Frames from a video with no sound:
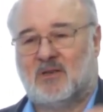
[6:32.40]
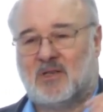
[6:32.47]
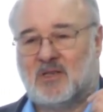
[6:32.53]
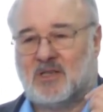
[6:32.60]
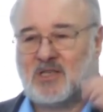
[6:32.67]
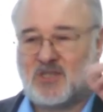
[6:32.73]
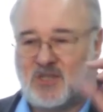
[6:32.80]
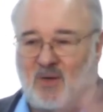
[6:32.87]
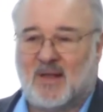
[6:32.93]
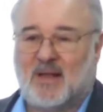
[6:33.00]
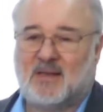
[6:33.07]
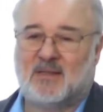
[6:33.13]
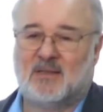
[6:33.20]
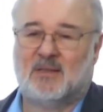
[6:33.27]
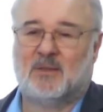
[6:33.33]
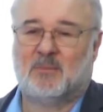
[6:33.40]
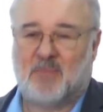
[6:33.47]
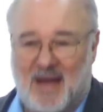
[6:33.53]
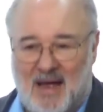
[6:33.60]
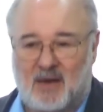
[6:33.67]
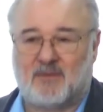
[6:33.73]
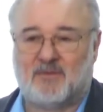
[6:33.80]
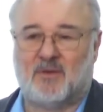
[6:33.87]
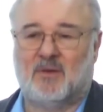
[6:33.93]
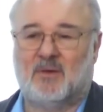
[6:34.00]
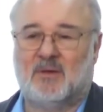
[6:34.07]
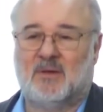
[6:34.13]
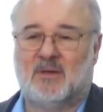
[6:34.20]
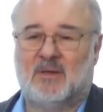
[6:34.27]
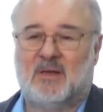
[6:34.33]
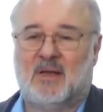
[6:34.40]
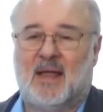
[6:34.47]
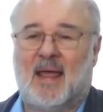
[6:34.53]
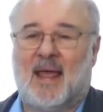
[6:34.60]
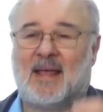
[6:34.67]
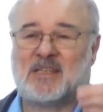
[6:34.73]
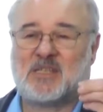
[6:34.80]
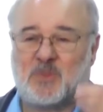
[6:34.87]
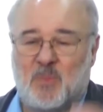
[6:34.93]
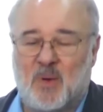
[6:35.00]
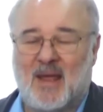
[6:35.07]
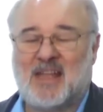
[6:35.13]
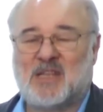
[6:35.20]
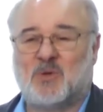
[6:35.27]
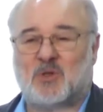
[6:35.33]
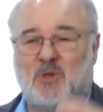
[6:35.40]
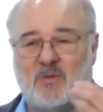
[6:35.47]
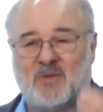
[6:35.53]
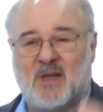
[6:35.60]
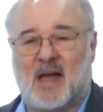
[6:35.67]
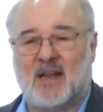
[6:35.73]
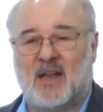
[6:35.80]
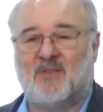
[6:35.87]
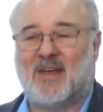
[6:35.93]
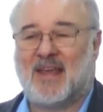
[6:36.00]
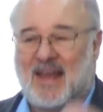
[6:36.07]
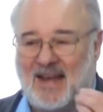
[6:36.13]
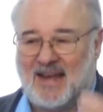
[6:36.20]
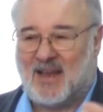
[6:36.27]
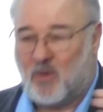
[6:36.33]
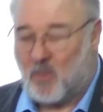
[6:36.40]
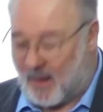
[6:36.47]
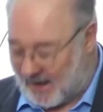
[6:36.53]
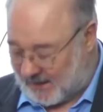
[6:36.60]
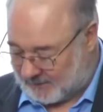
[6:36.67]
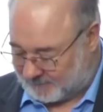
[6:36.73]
Solid, powerful, explains what you've done in a very clear way.